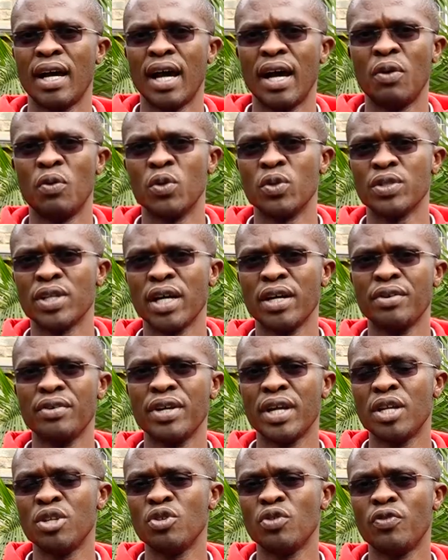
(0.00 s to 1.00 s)
I was
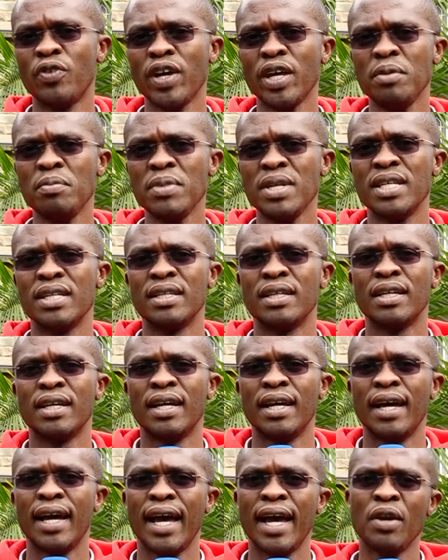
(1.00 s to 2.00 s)
hungry and you fed me.
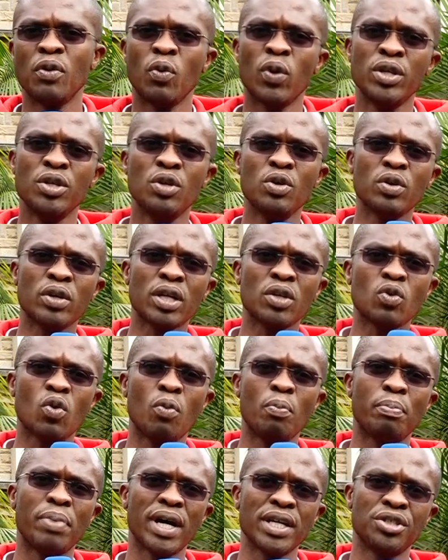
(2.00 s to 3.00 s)
And when you look at
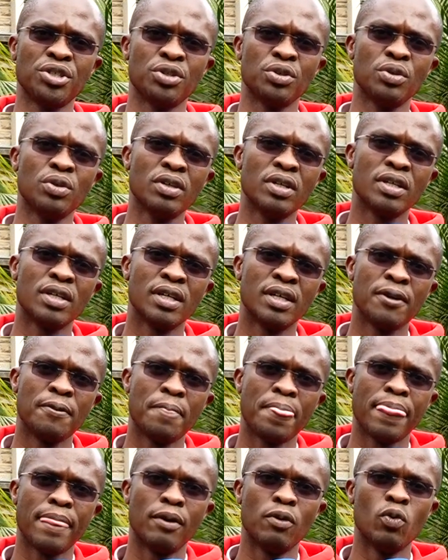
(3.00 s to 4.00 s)
compassion,
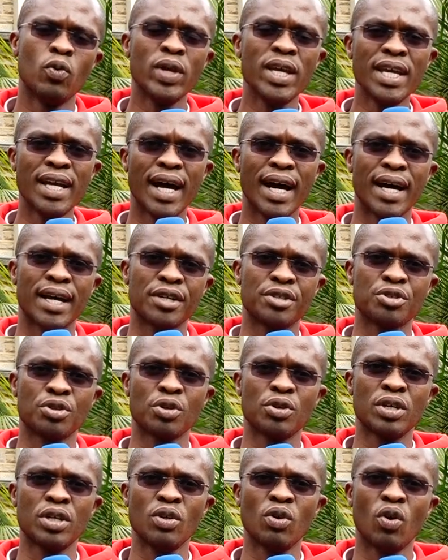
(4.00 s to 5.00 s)
we are
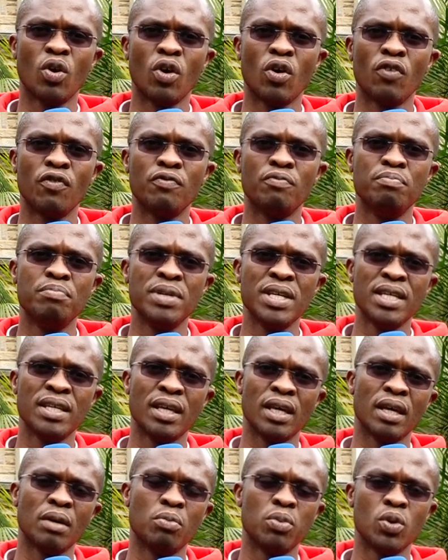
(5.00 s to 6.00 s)
talking of
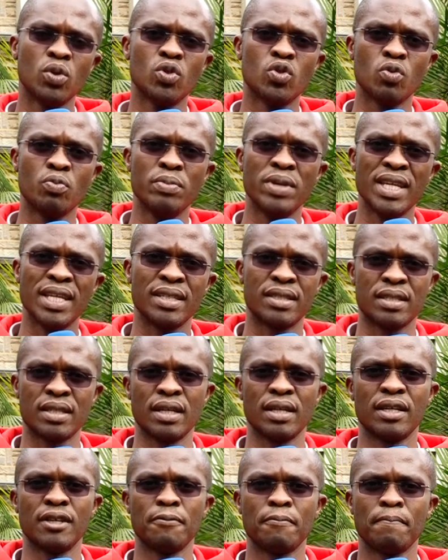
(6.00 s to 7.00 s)
being able to
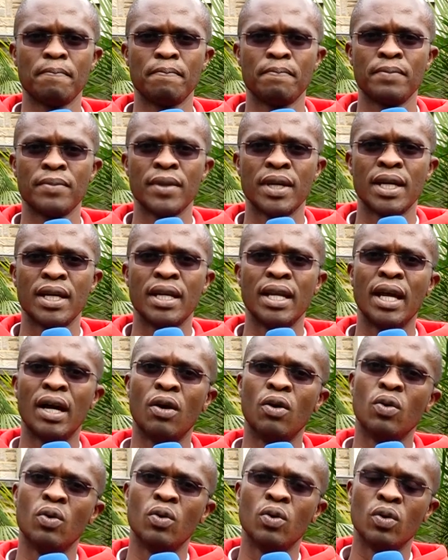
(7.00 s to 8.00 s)
minister.
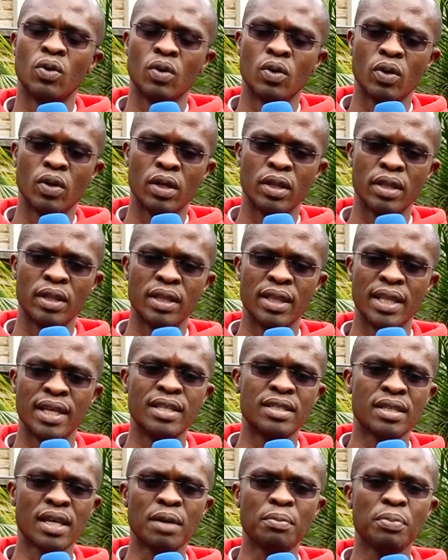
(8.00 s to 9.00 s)
Now, the
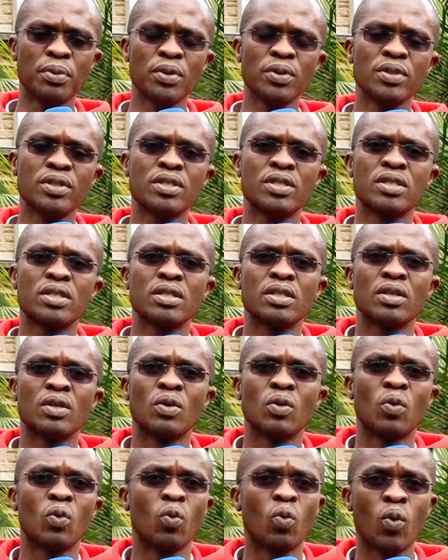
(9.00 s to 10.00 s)
disciples
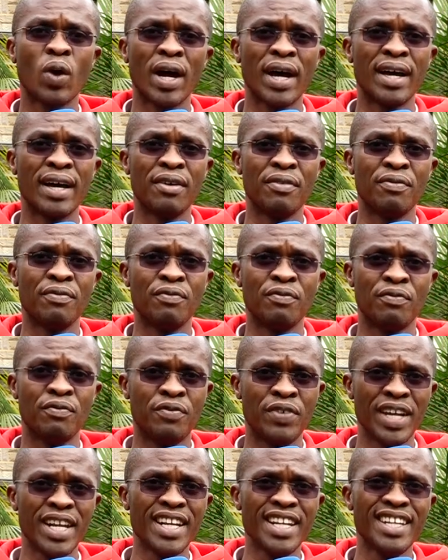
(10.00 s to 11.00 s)
were
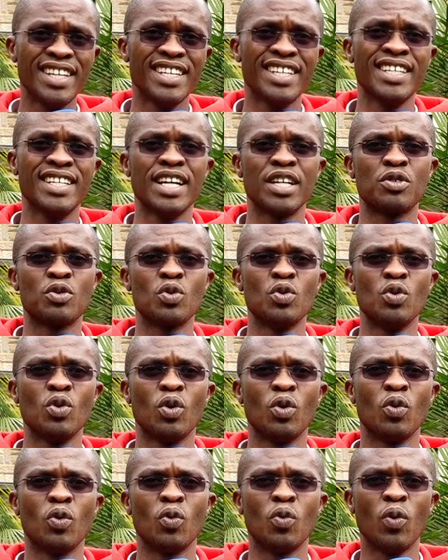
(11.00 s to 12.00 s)
very eager to
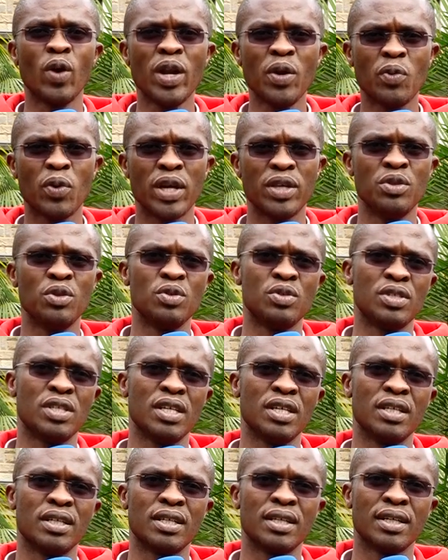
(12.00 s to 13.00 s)
know, when were you
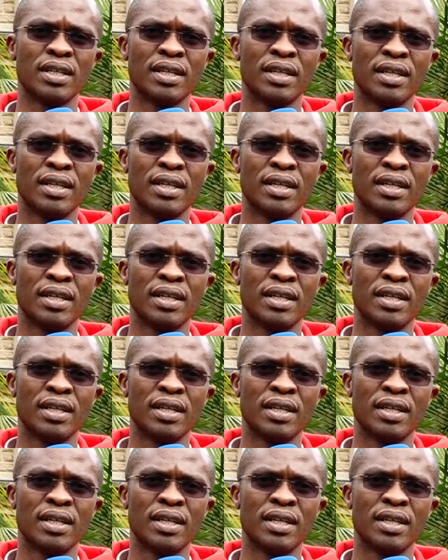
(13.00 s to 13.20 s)
sick